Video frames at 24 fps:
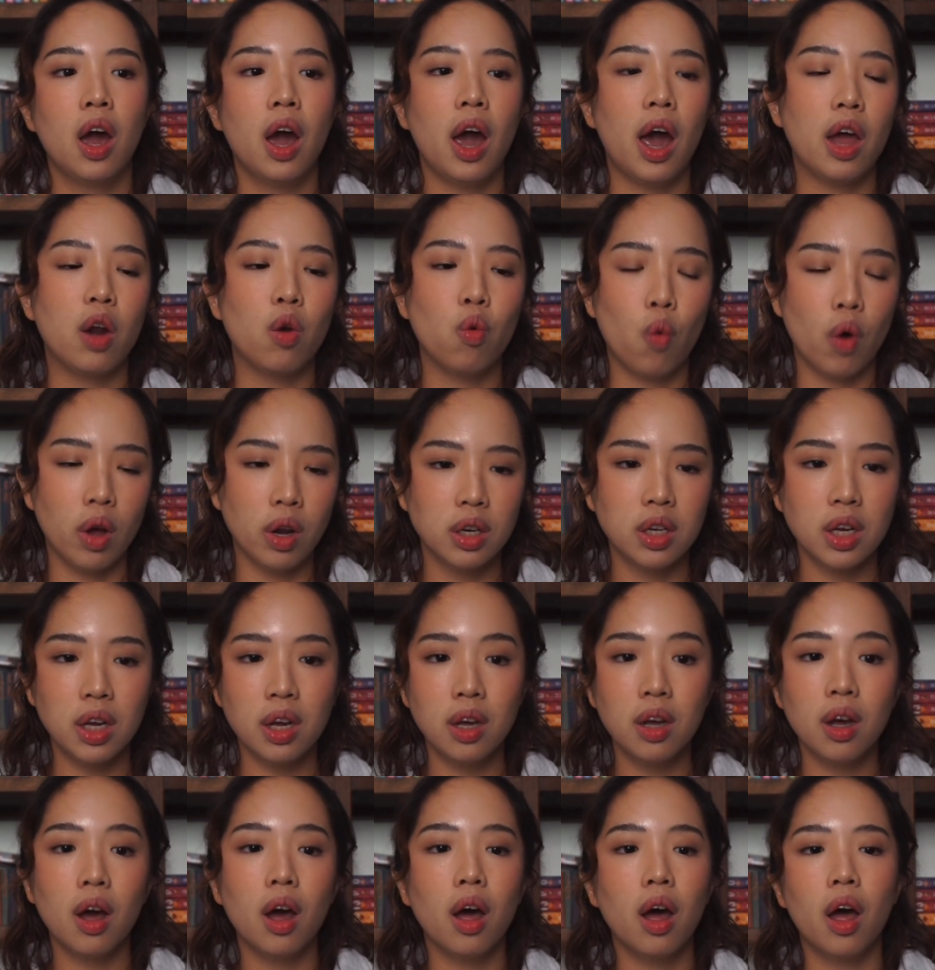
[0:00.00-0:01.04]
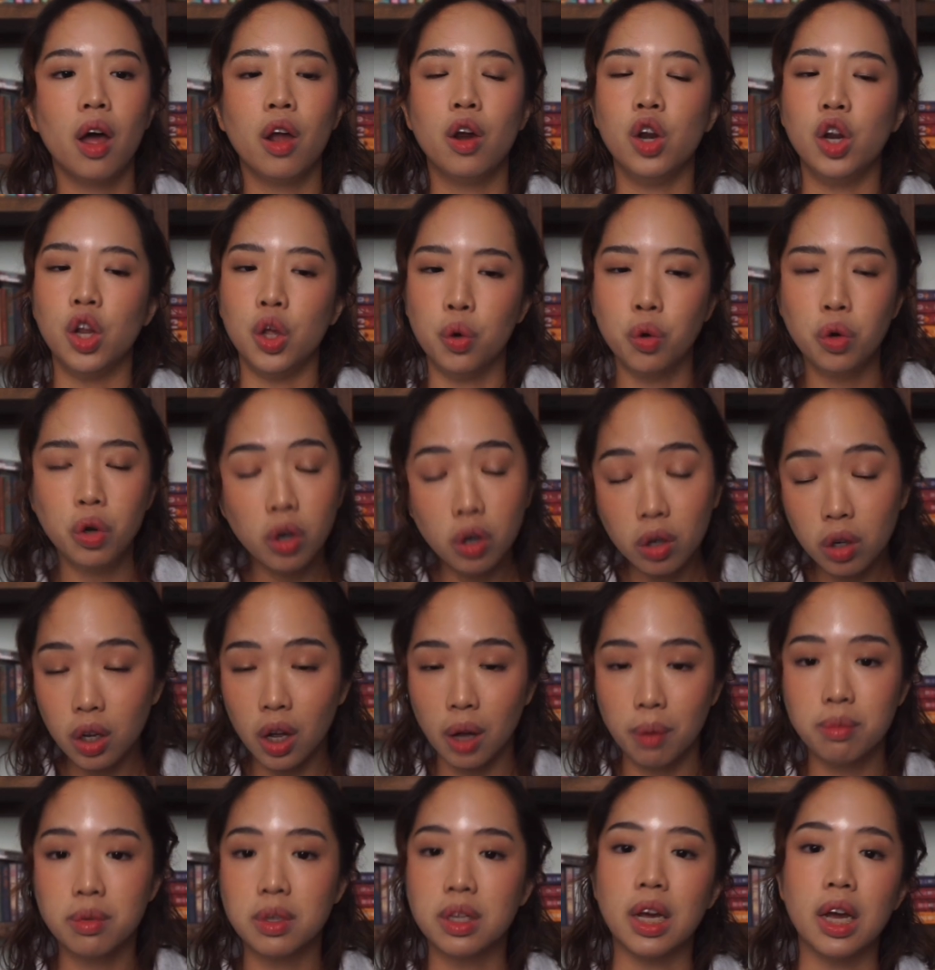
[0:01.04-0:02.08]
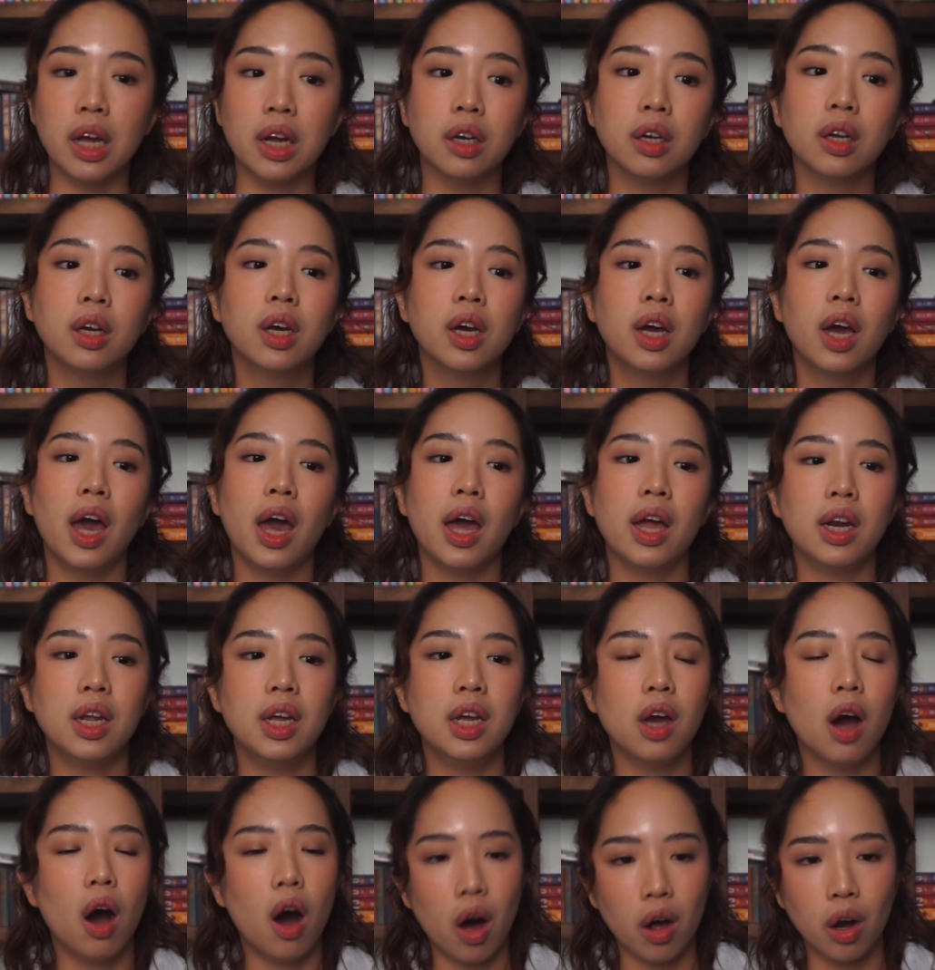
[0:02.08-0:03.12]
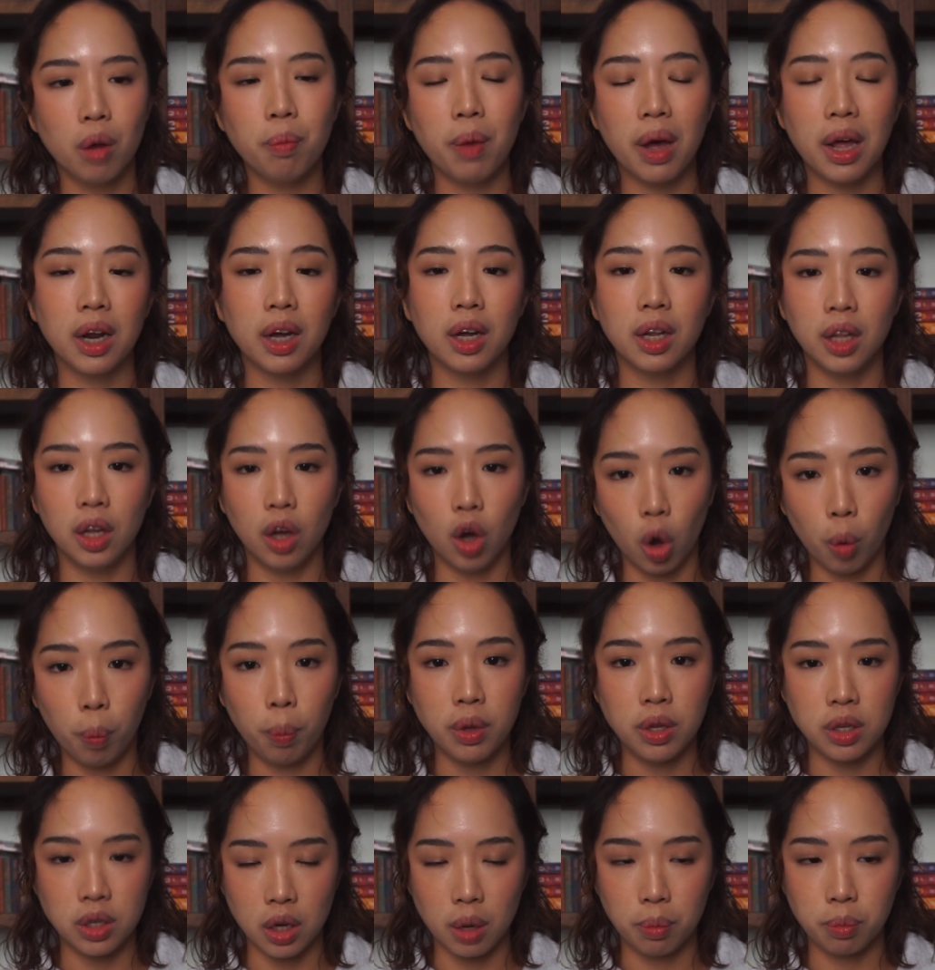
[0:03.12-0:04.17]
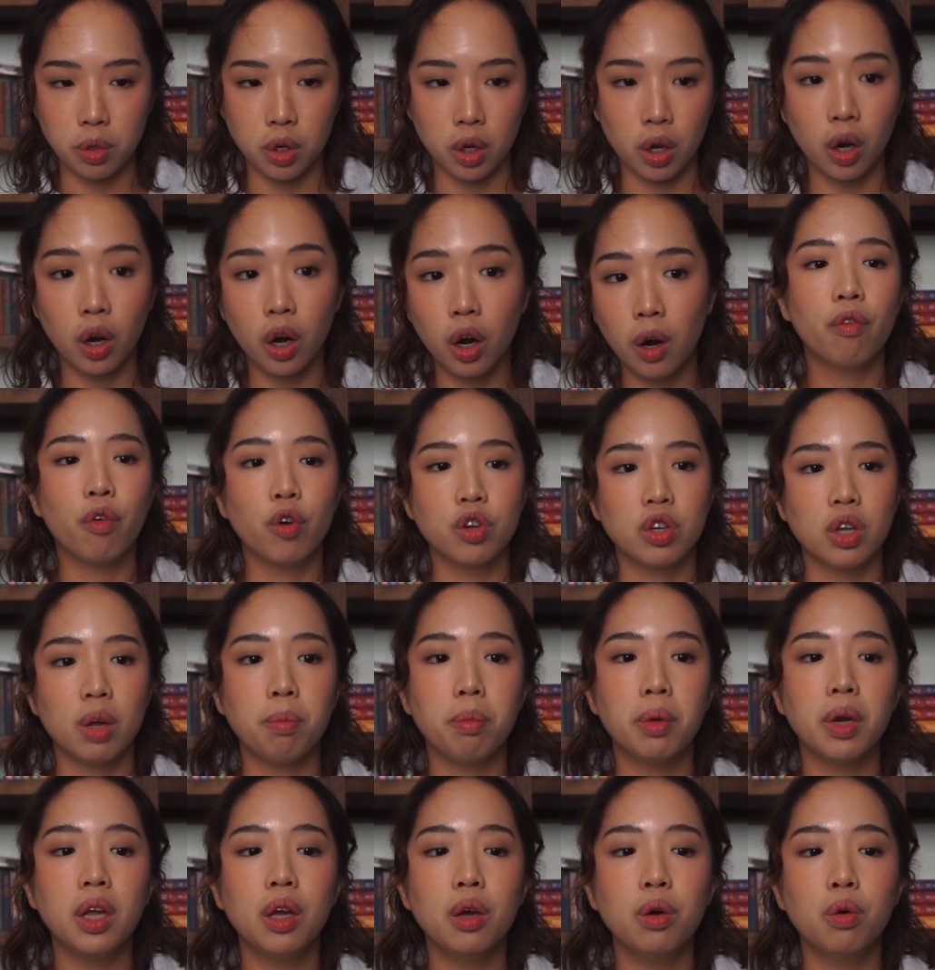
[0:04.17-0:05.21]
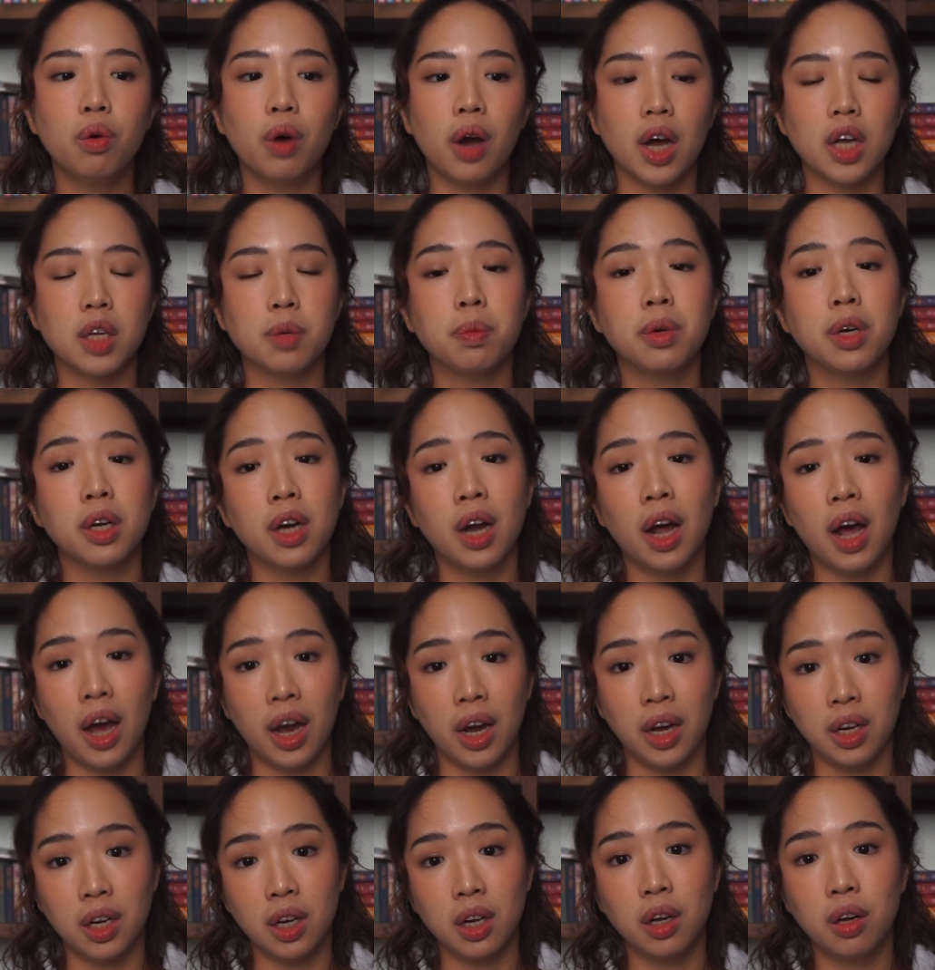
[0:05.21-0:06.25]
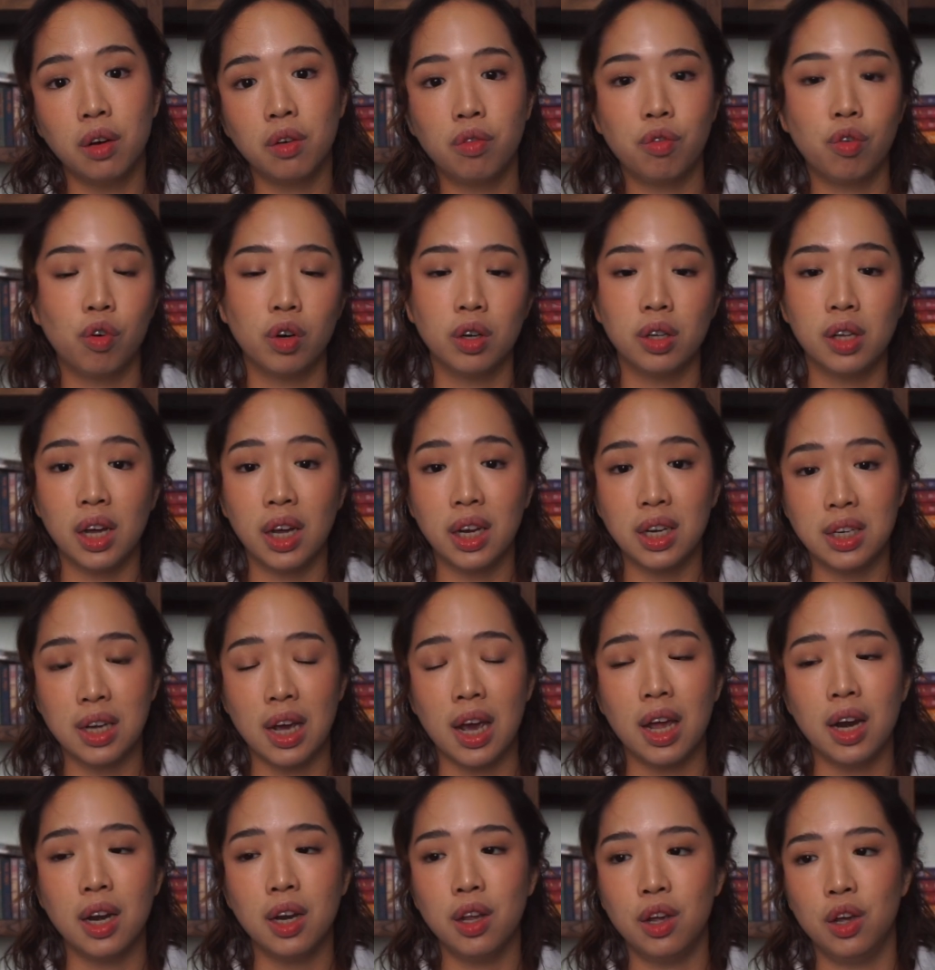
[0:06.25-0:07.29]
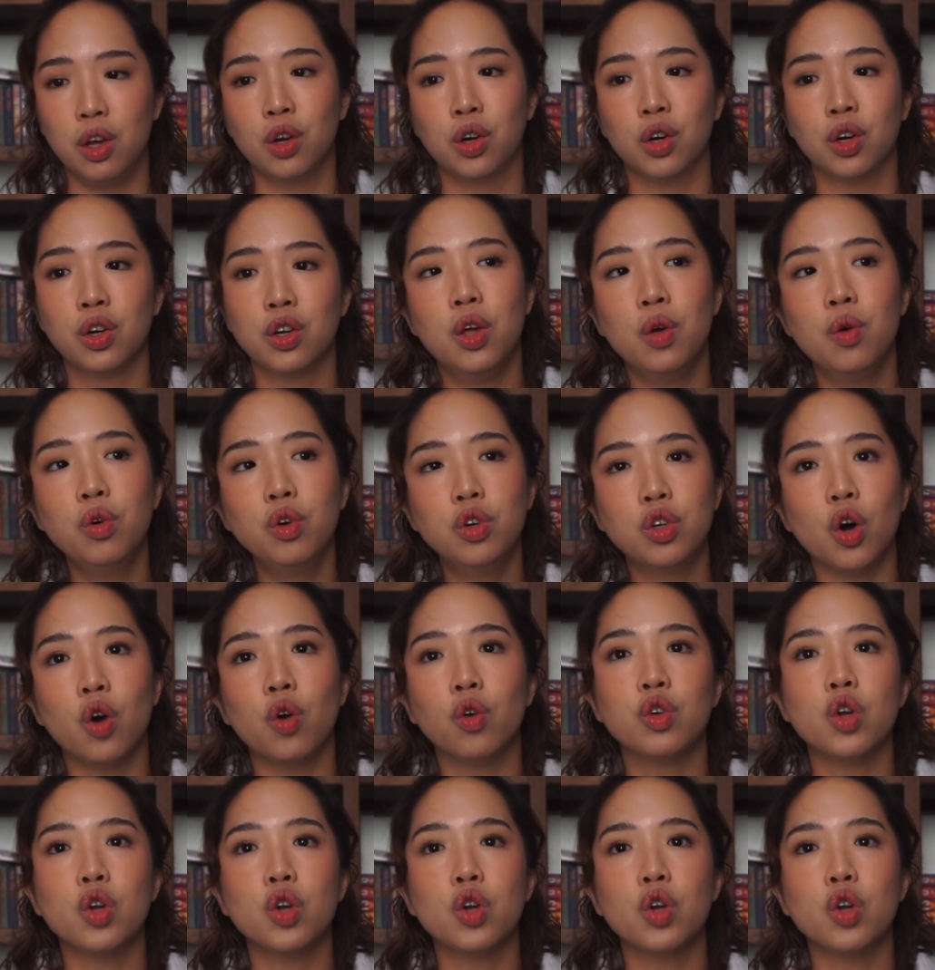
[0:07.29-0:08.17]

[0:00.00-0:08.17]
And one day a new girl comes in and he automatically opens up to her. For somebody who has been in hiding for like 10 years, you don't